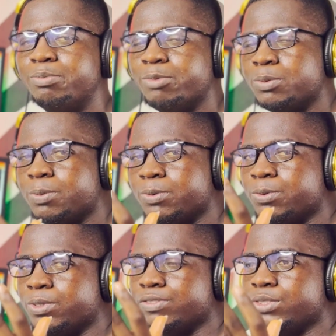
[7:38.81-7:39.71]

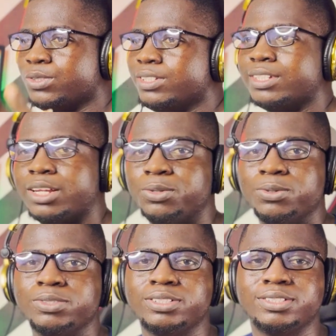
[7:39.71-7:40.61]
who even do this are
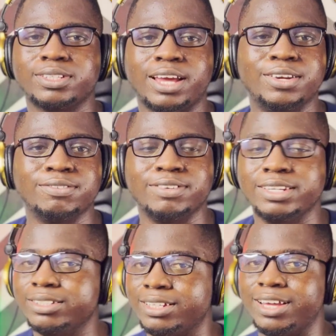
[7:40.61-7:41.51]
those kind of
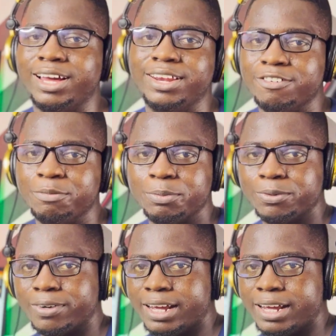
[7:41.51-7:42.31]
lazy kind of people,